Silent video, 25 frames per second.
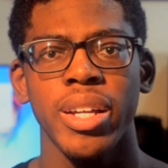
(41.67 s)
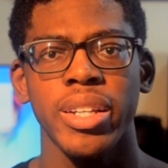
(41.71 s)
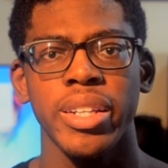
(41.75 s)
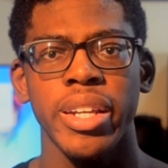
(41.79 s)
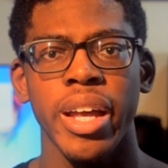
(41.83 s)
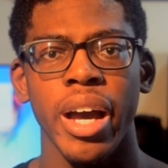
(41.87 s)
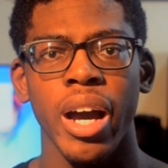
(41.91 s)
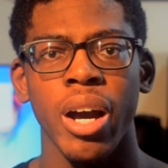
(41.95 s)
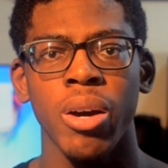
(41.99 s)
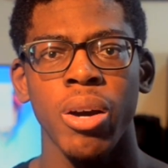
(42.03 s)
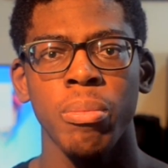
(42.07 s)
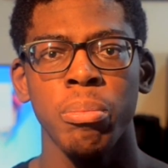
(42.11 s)

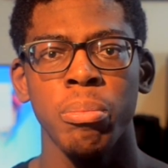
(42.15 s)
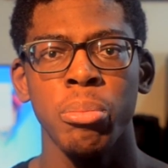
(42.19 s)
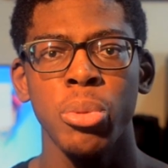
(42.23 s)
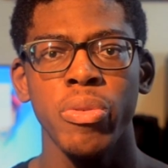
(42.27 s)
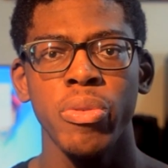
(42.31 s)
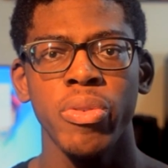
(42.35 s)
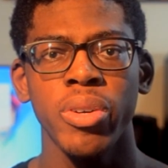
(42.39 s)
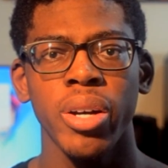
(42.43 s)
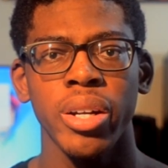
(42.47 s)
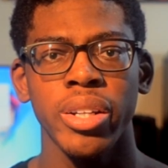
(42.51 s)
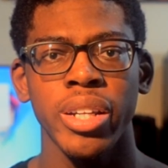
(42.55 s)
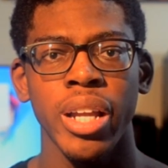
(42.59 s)
Now,
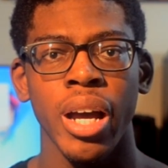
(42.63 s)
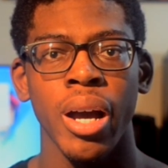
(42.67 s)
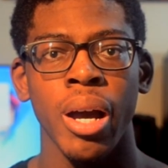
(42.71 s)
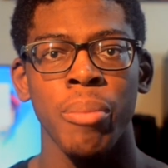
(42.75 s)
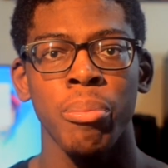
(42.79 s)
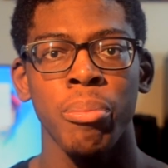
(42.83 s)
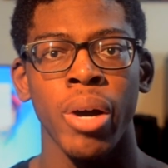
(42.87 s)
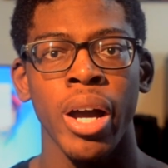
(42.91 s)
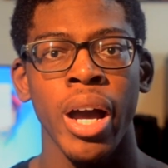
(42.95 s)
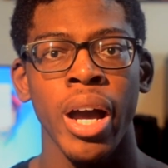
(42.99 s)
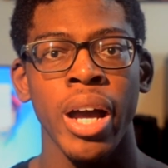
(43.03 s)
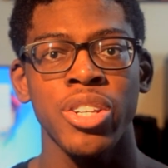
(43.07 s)
moving on
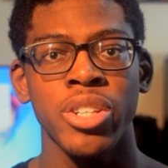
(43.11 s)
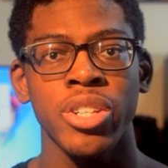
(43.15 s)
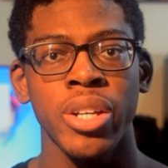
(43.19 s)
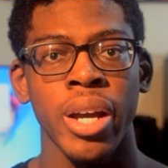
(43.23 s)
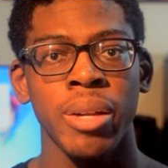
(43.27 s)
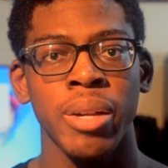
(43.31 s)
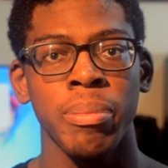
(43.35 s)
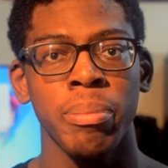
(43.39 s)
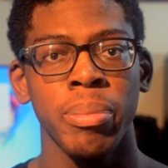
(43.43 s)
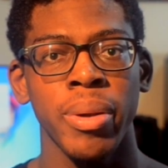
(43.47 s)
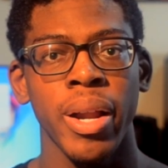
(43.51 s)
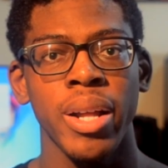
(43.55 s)
now, I actually
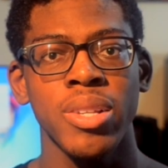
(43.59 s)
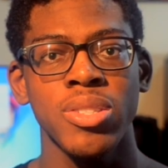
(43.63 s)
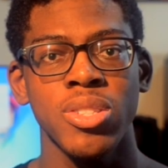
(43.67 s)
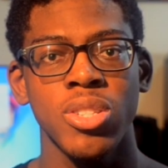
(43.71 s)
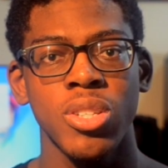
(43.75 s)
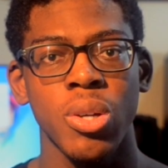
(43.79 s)
had plans